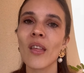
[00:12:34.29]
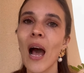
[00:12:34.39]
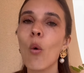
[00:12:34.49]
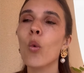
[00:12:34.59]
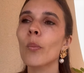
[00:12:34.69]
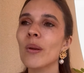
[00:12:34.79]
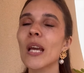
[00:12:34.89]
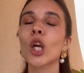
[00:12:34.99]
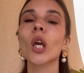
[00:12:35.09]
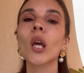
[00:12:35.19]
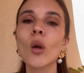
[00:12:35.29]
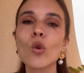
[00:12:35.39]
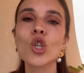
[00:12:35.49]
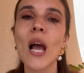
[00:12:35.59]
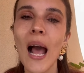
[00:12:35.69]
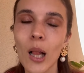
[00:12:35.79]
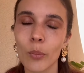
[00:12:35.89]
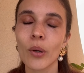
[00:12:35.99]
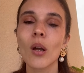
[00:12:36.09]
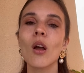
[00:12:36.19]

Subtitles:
That would be a huge help